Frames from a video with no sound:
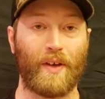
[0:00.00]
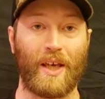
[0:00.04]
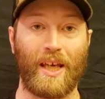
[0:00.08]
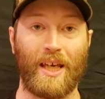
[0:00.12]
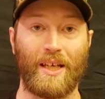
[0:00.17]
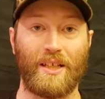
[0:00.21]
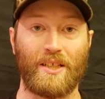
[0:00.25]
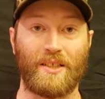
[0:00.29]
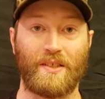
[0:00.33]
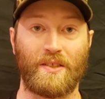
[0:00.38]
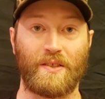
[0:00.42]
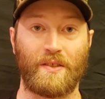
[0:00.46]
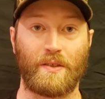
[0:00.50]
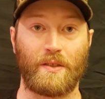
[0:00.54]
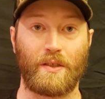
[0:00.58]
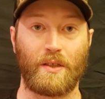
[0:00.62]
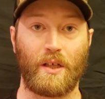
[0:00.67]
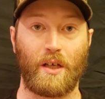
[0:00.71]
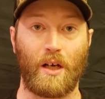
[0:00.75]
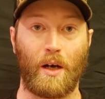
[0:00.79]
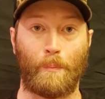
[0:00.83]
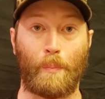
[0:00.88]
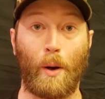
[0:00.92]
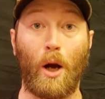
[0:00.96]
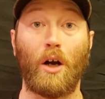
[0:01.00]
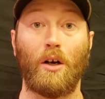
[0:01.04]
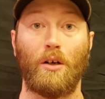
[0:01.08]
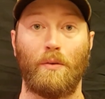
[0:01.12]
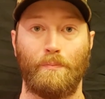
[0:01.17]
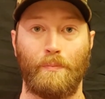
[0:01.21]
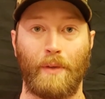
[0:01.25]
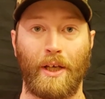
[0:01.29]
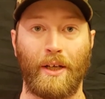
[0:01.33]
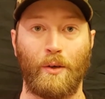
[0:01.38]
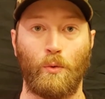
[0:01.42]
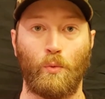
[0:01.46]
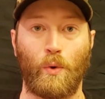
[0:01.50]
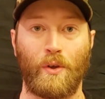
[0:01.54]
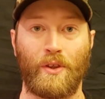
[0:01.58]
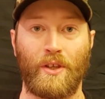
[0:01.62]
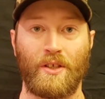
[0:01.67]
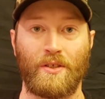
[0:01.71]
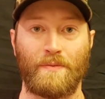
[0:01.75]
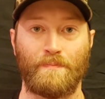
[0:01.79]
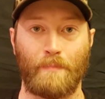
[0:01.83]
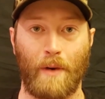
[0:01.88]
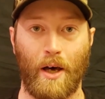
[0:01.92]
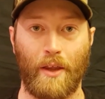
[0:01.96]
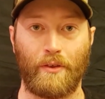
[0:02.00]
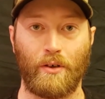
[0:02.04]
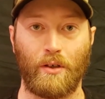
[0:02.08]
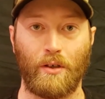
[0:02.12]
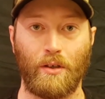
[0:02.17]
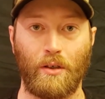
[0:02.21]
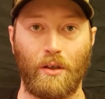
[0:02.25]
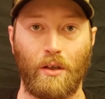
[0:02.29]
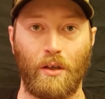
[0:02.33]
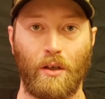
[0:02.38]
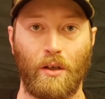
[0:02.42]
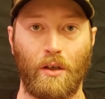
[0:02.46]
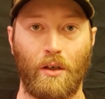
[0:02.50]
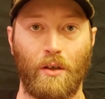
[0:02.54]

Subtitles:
his apartment with his mother,